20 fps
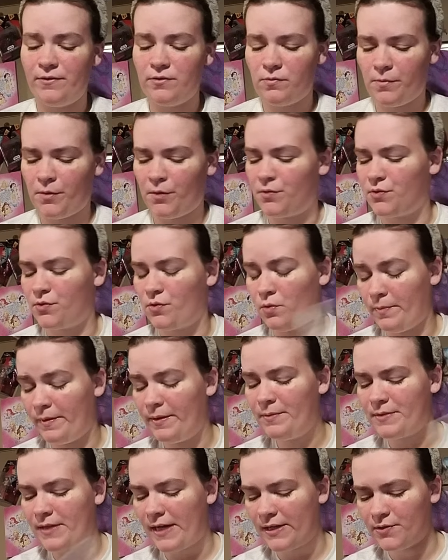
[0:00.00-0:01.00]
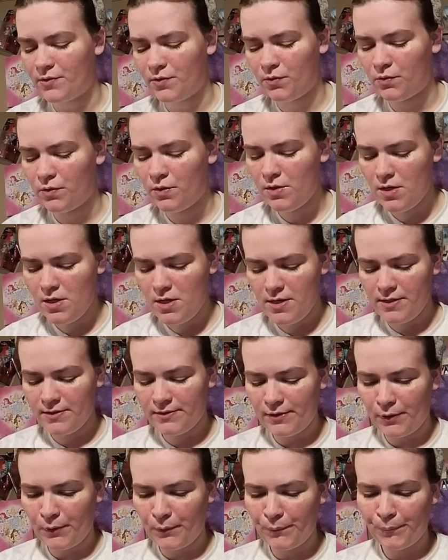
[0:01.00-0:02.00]
if it was middle school, but it was high school.
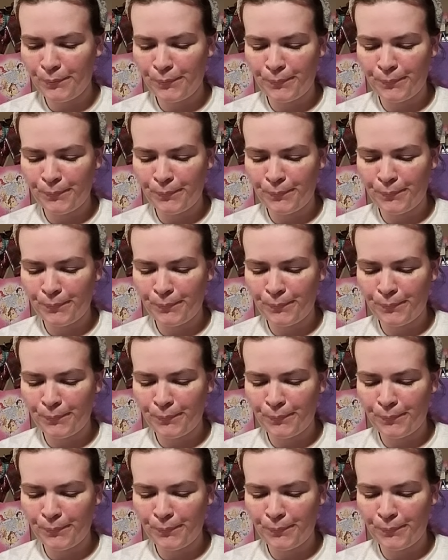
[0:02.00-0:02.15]
So,